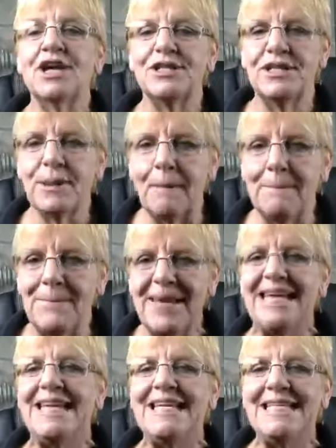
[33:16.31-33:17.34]
to
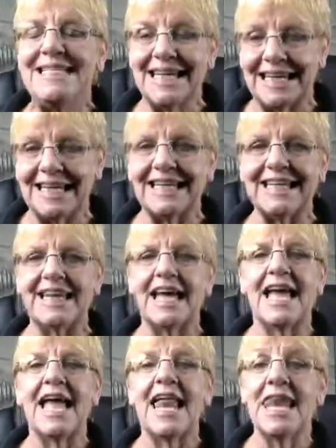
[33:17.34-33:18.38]
be done
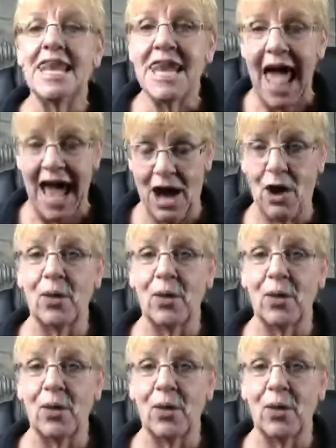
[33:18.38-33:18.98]
now.